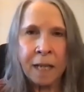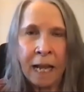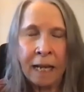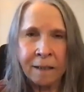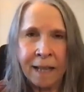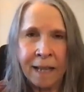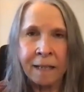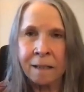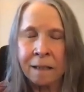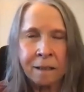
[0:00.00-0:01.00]
And
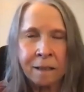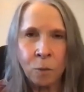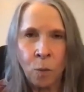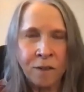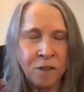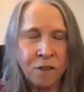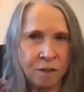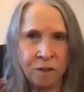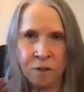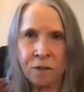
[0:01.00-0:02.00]
then
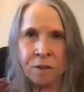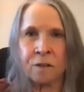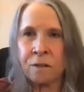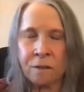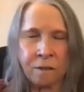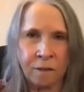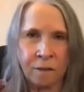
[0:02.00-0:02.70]
once you're